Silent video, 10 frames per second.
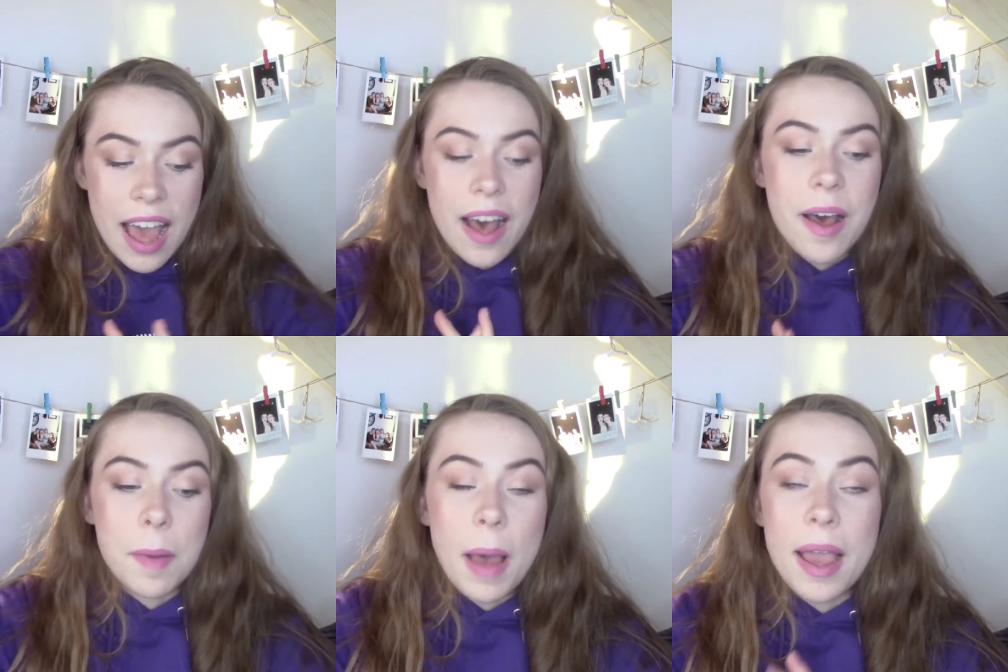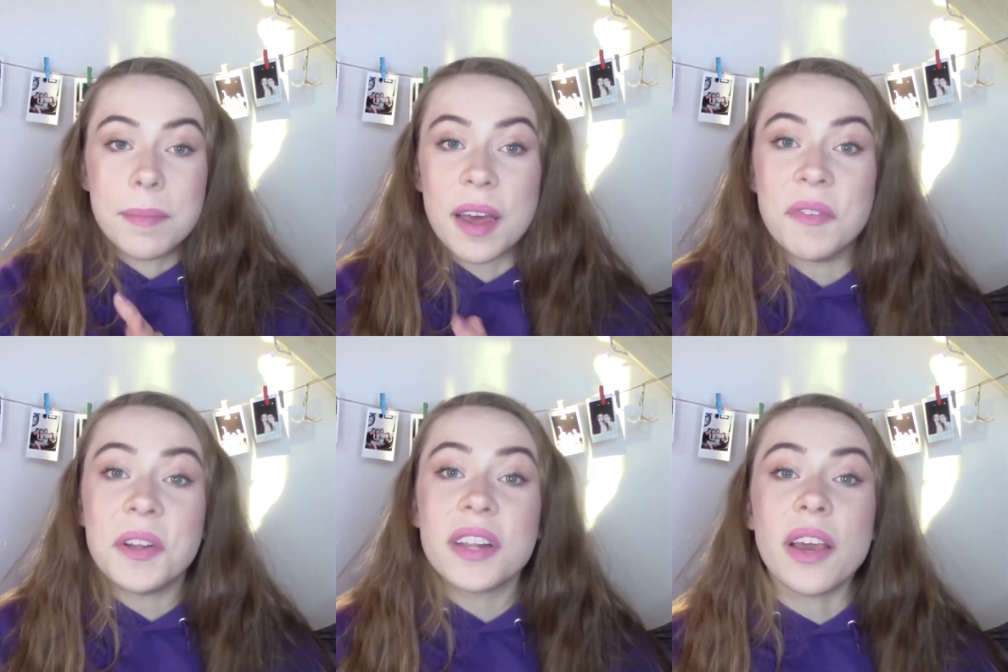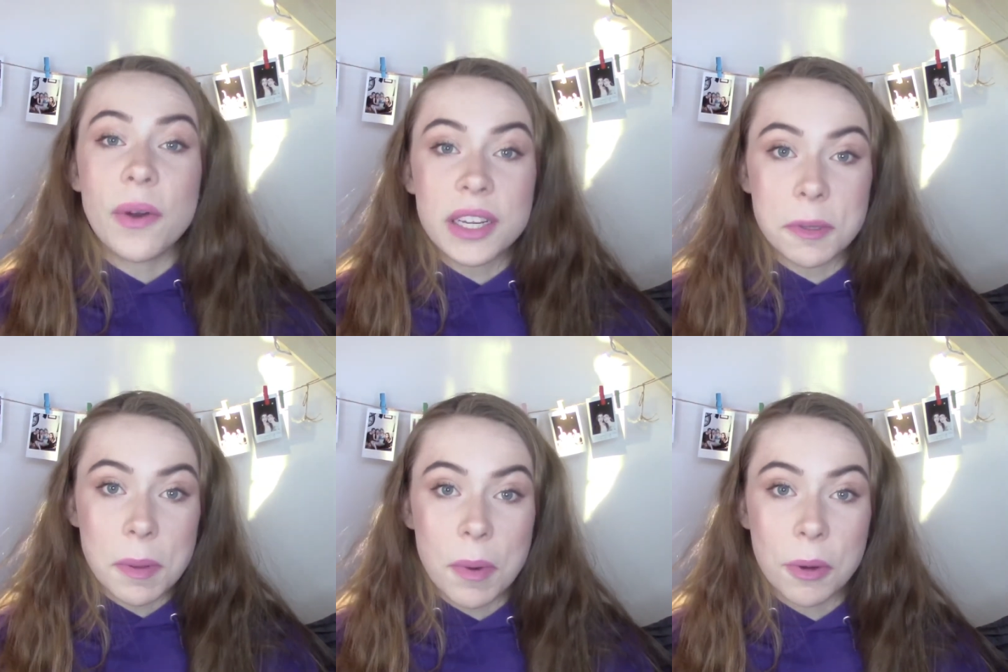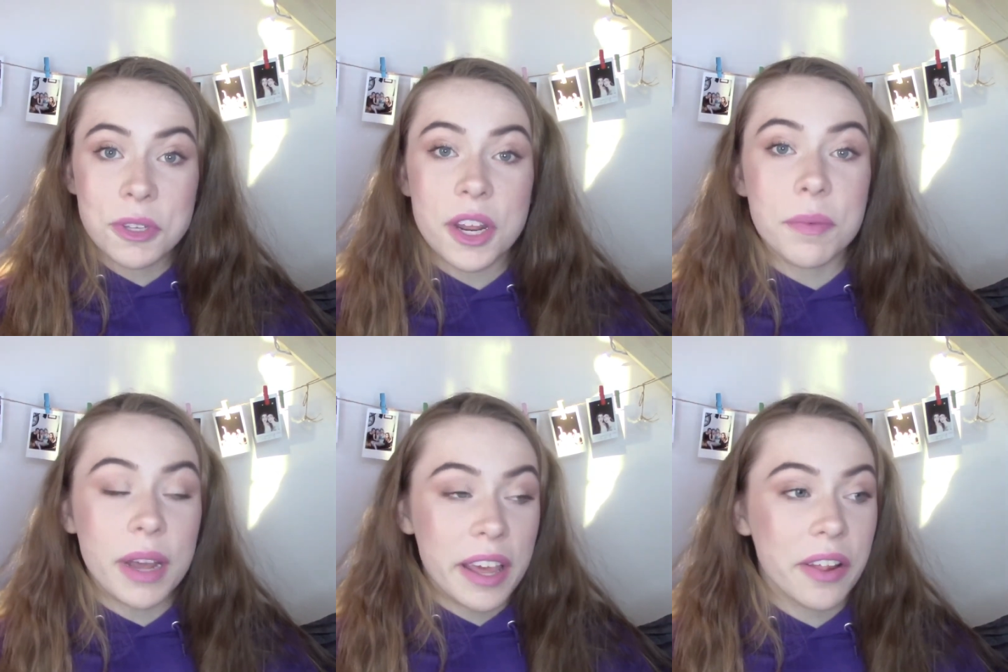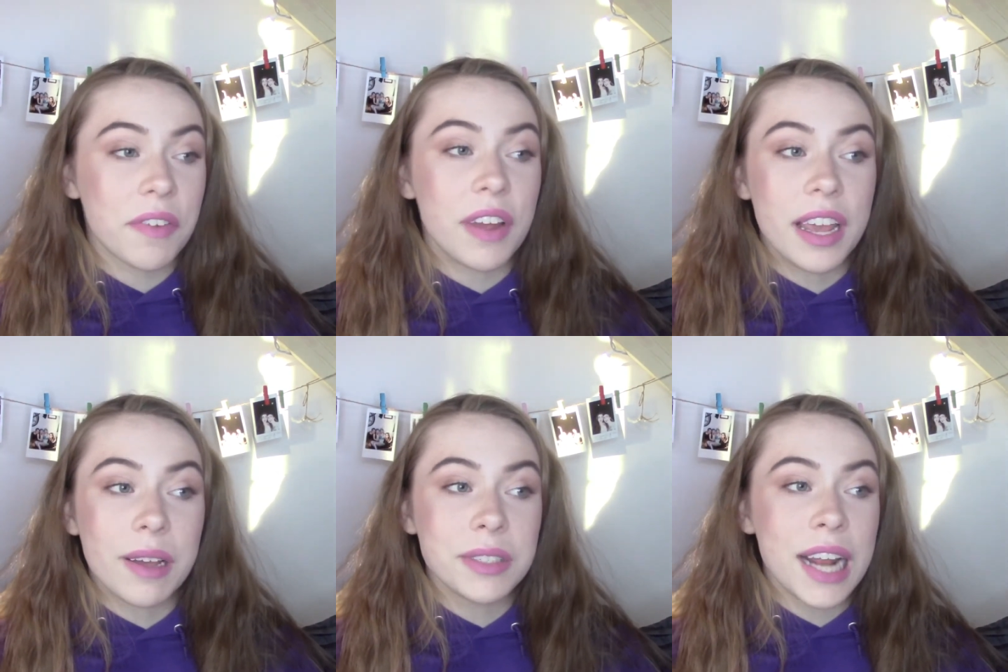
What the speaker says: I am definitely going to be posting regular videos